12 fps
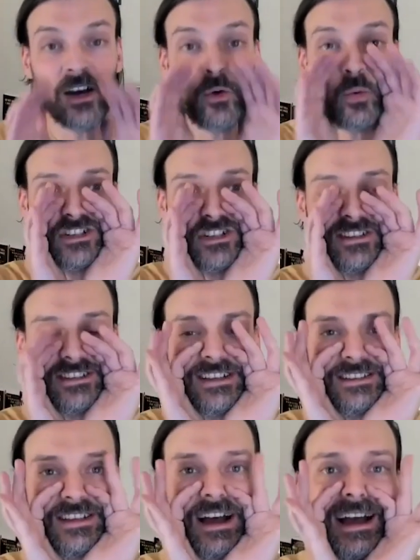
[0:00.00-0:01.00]
which is
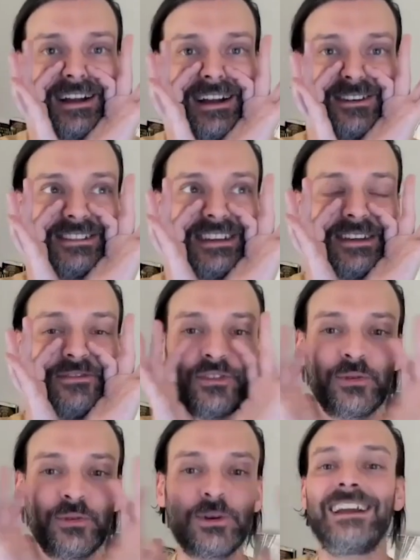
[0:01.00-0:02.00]
entirely
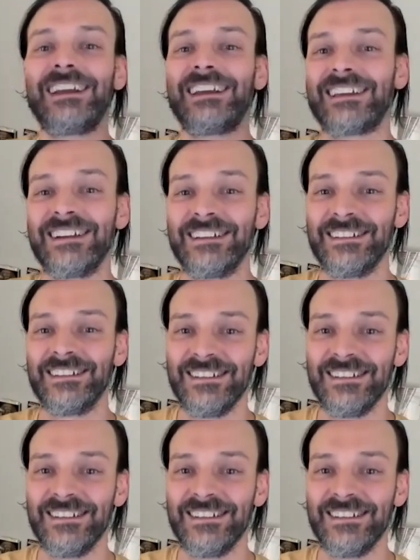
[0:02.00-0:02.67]
free.